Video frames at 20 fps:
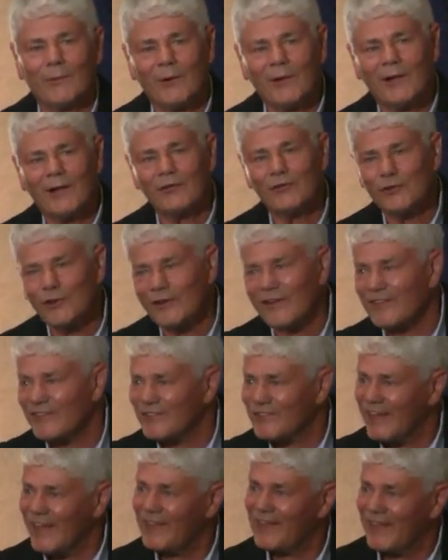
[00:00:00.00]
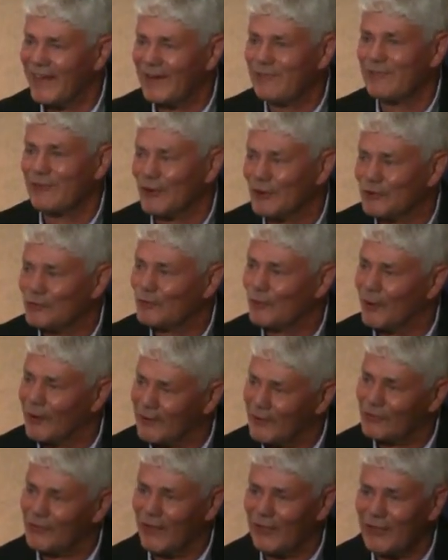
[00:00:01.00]
Well, I shouldn't have said that personally.
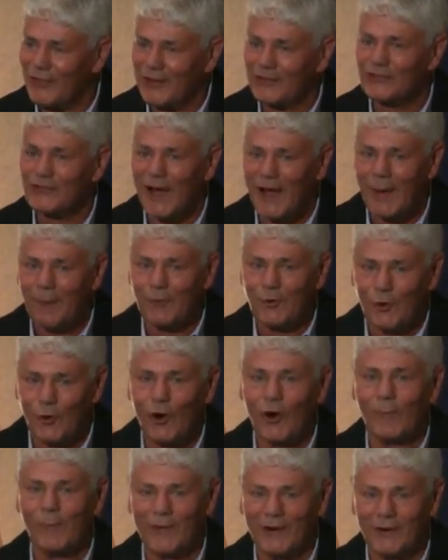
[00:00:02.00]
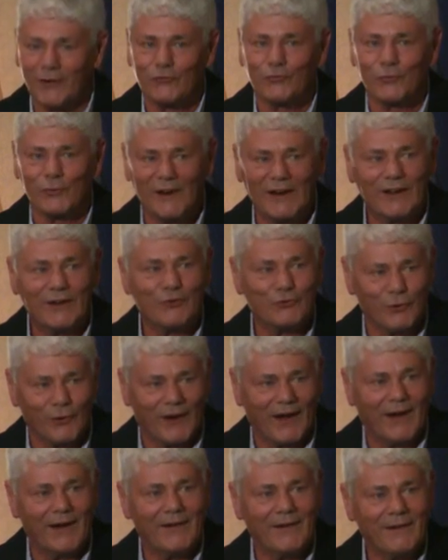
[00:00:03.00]
I think Tom Corbett is really
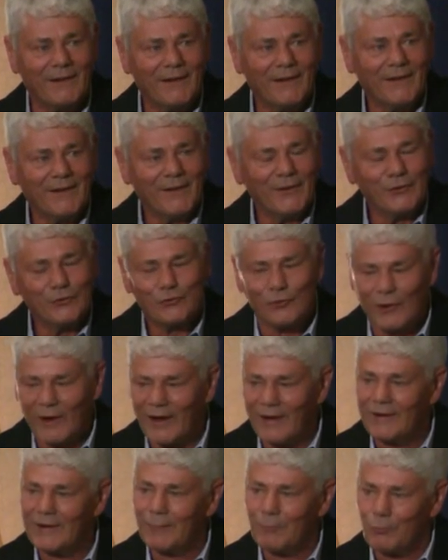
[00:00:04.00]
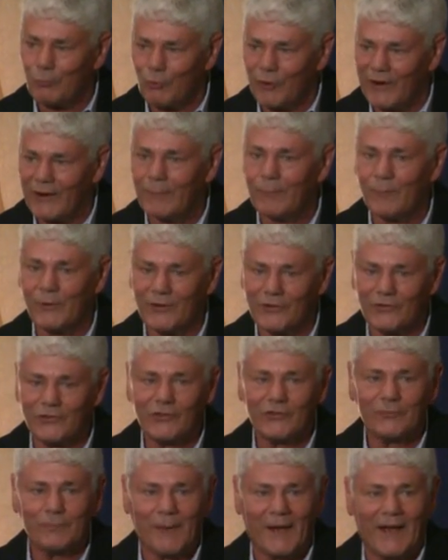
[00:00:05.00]
trying to bring
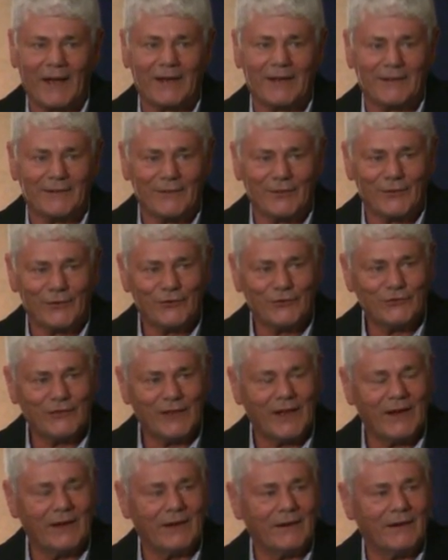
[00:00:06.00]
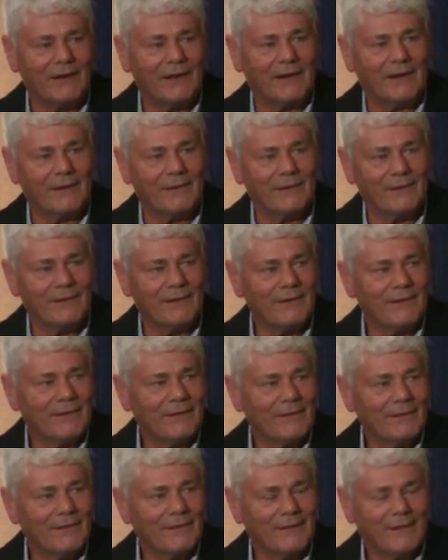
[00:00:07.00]
business back into the state. And
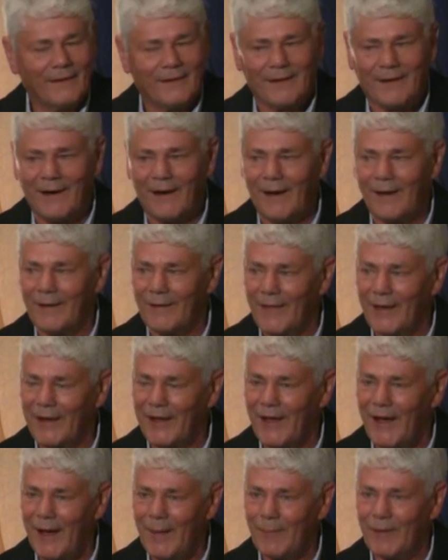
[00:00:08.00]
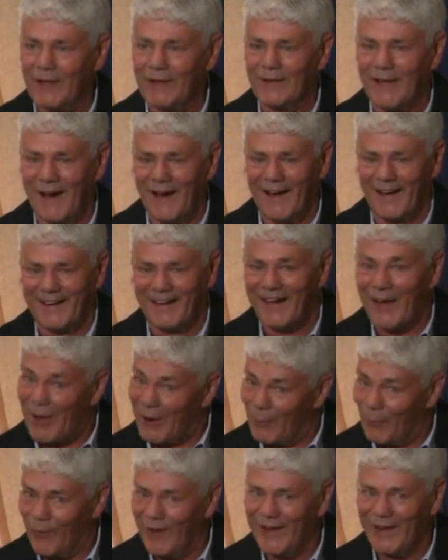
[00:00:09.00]
that comment kind of
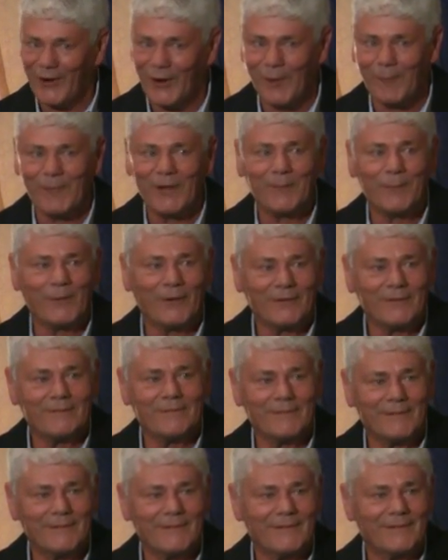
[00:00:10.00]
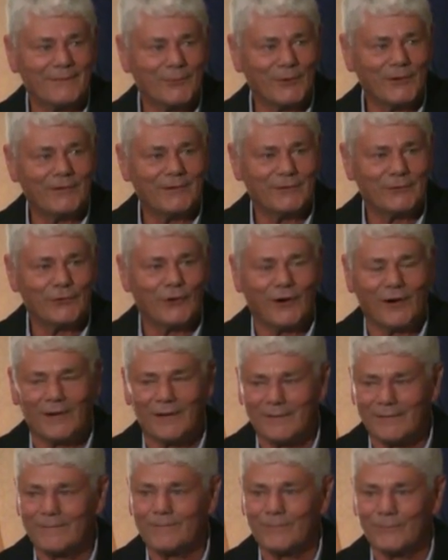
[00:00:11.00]
got away on me, but when you
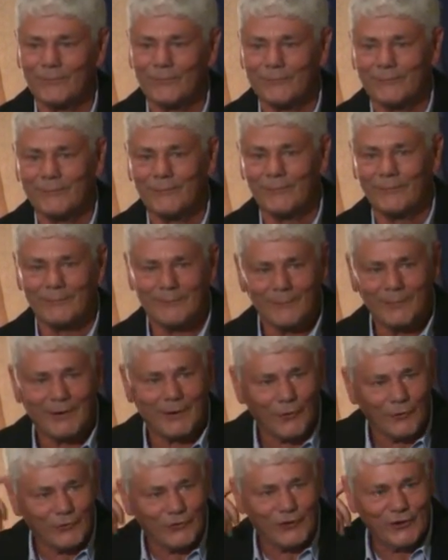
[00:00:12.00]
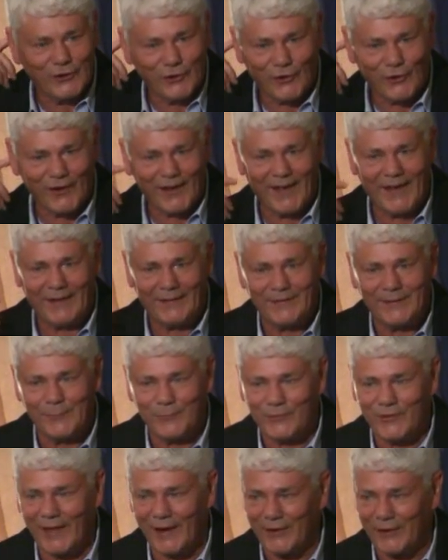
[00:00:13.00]
talk, what goes into your head
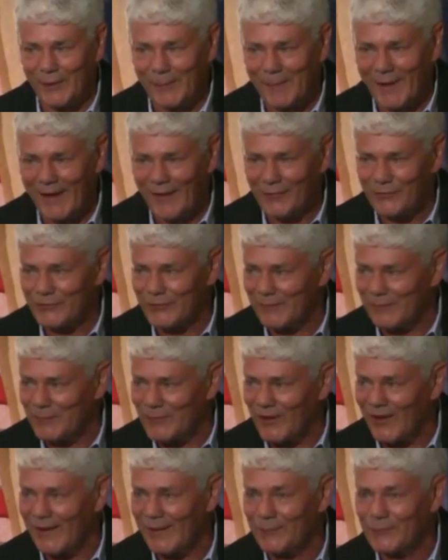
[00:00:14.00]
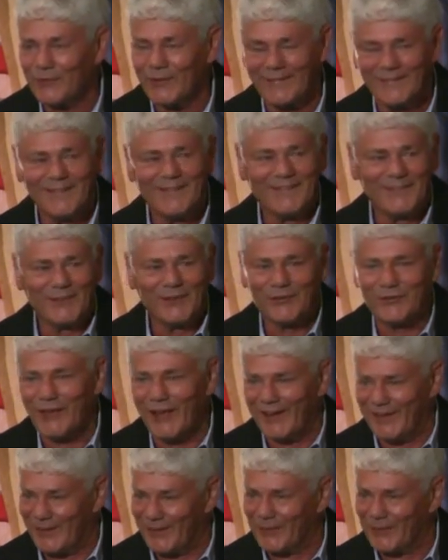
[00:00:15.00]
comes out of your mouth sometimes. So